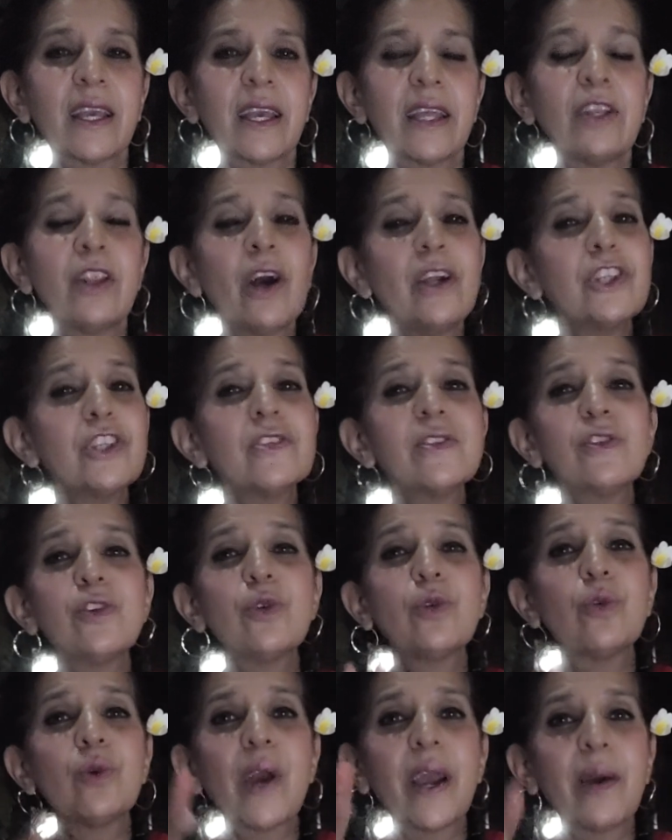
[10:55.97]
Not just your
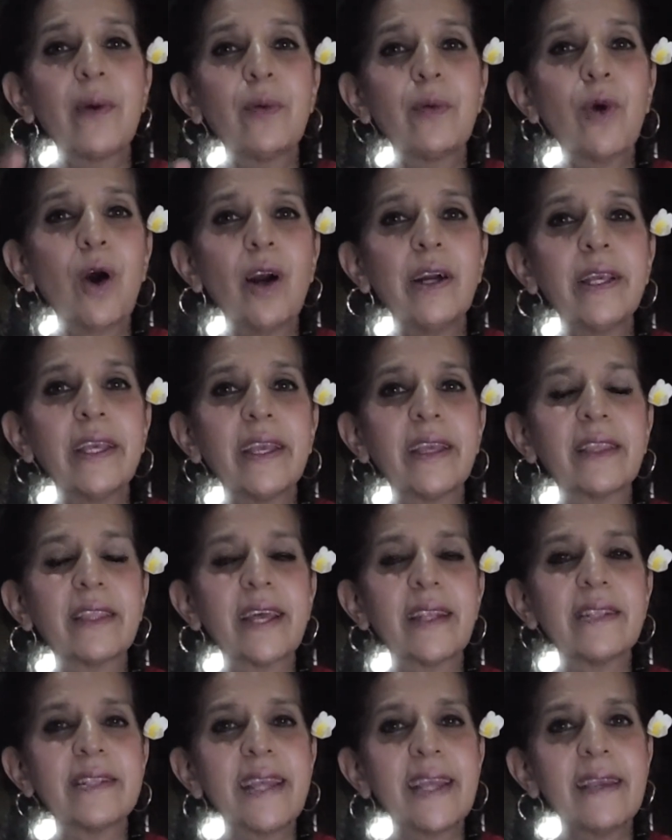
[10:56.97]
walking
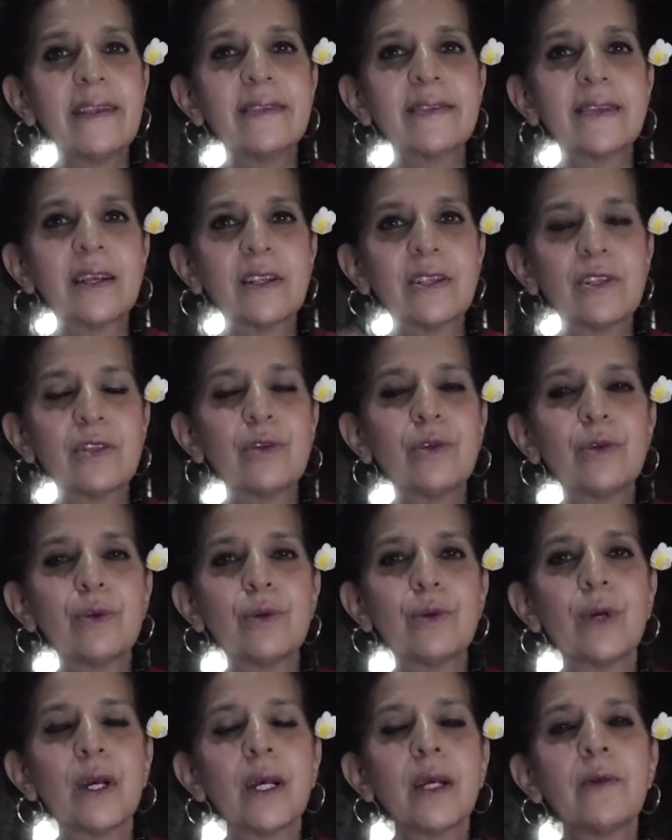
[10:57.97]
that takes it
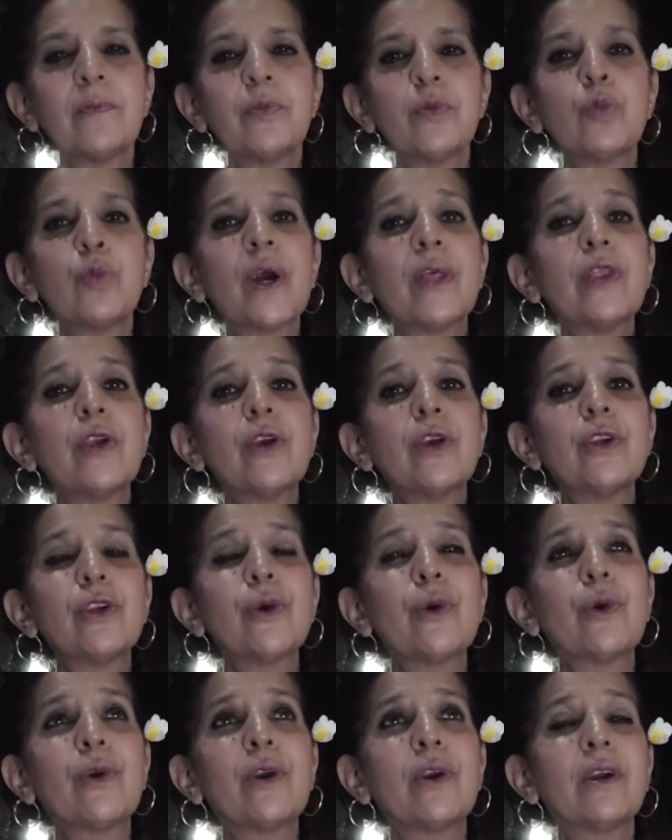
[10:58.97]
to whether
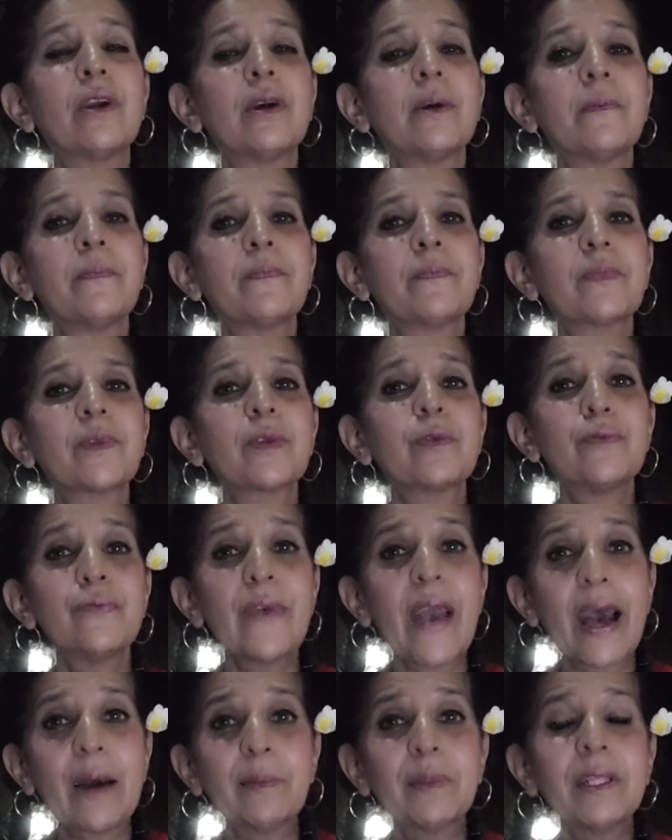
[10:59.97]
your
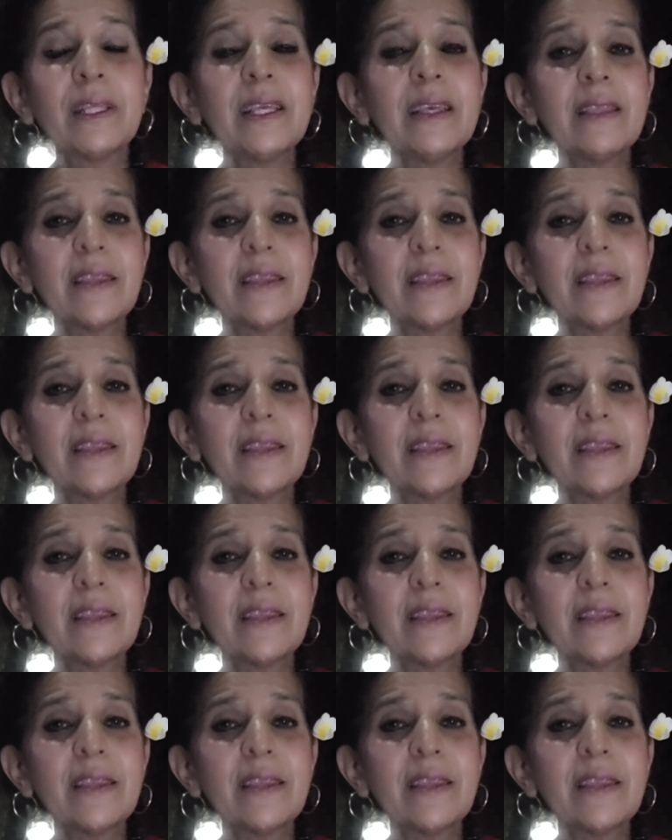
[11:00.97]
family